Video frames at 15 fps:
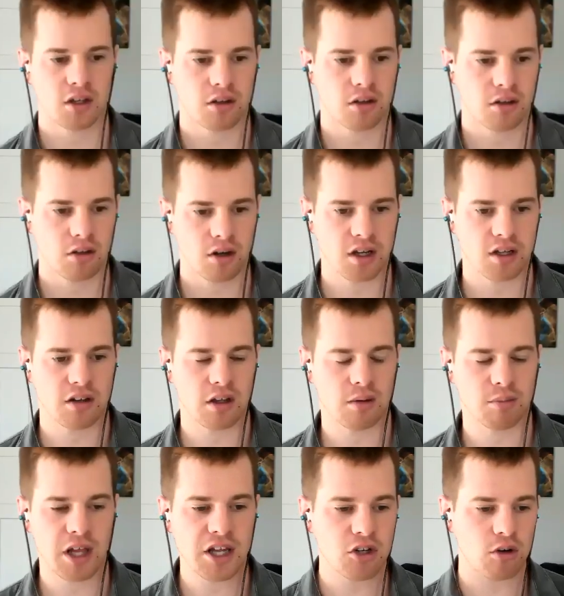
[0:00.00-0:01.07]
Good idea. I'm
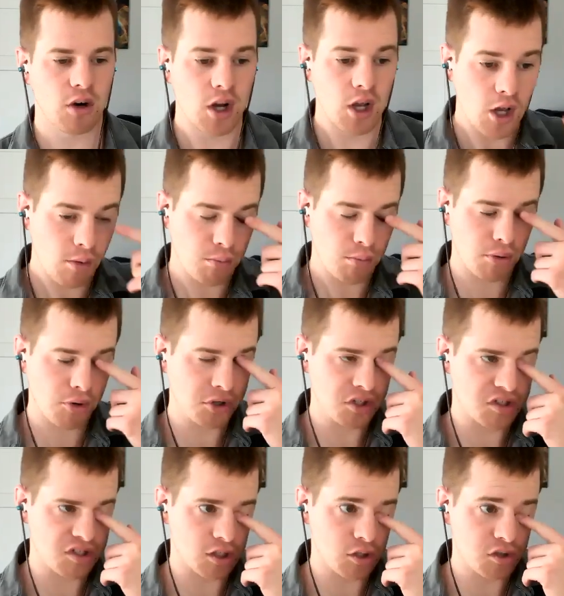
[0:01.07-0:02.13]
glad you're putting
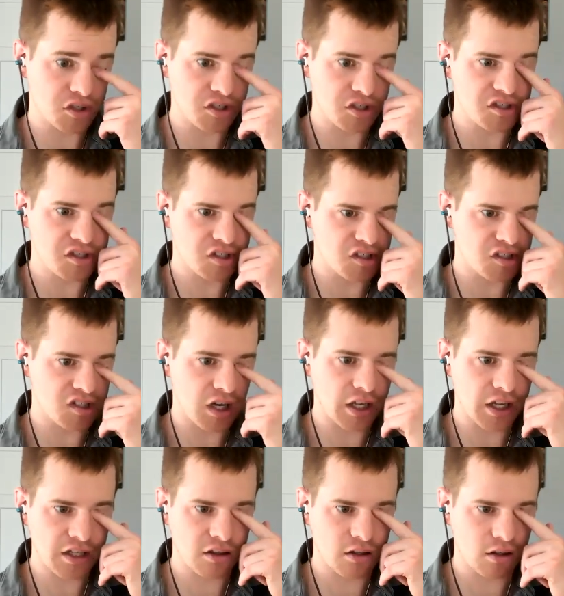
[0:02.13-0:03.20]
solutions, because I
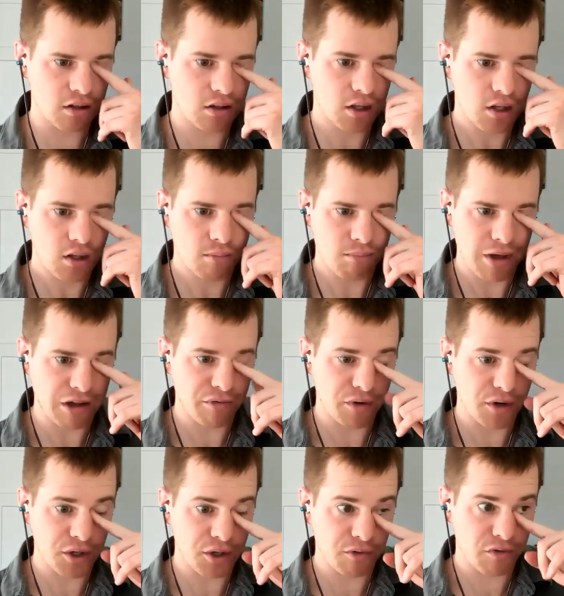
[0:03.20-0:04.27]
like to make
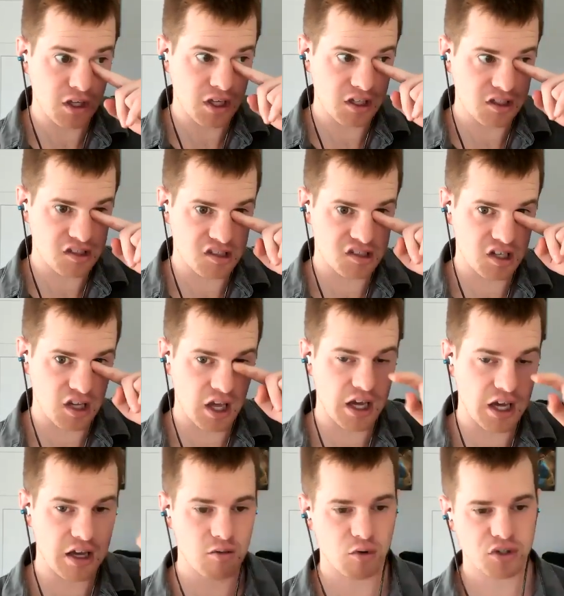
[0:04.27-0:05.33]
fun of vegans and say,
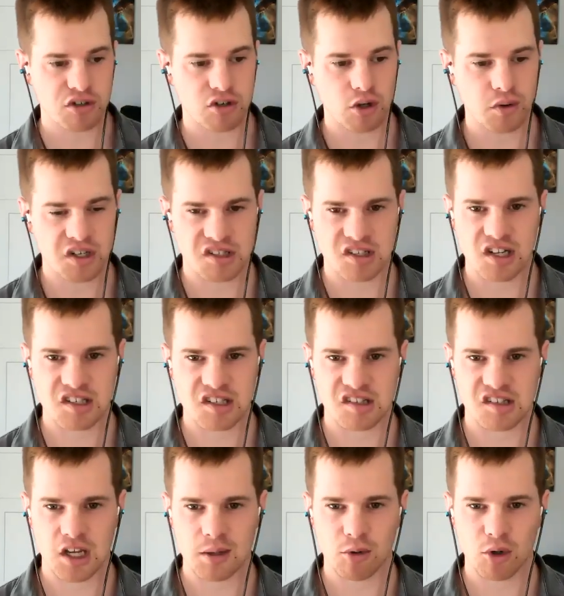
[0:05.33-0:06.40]
hey, what you're doing is not
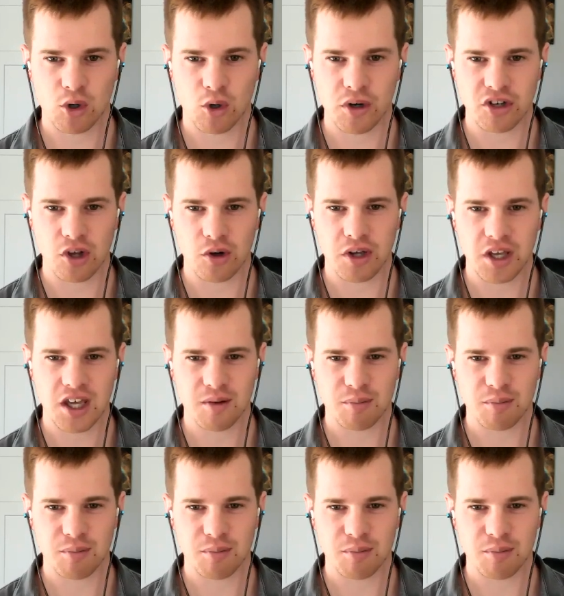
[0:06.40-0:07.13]
sustainable. Quit doing it.